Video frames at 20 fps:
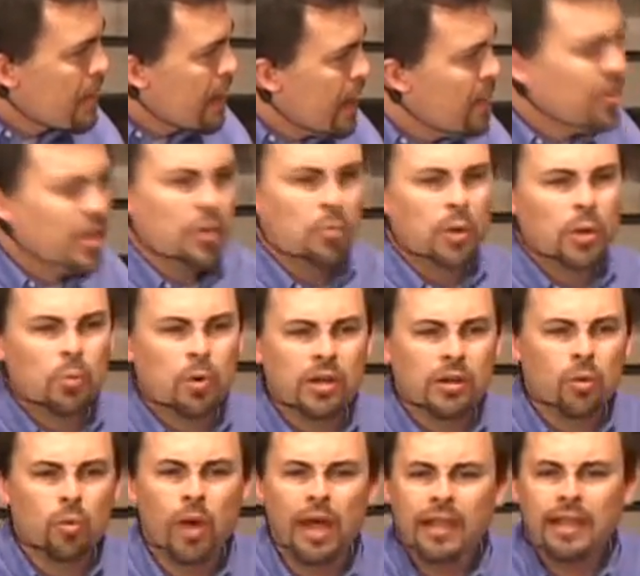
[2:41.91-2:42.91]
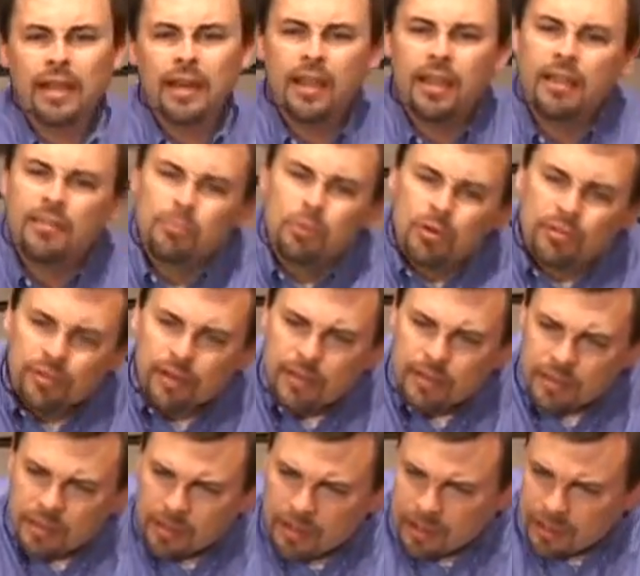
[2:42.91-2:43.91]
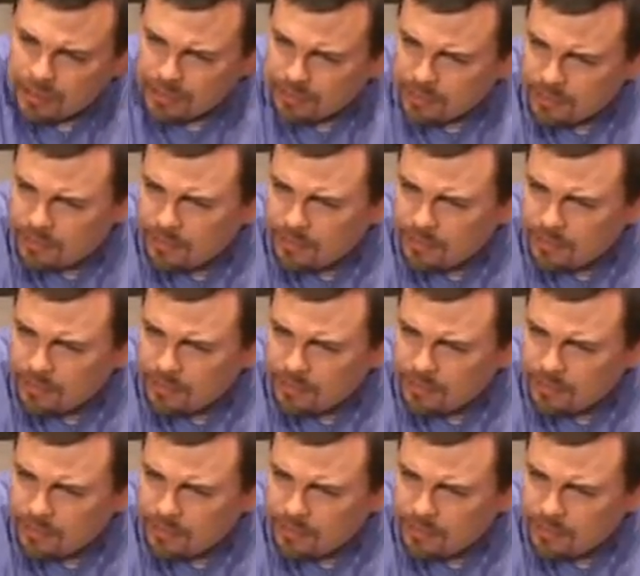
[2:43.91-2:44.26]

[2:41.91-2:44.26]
And then we wonder, why can't I have more faith in God?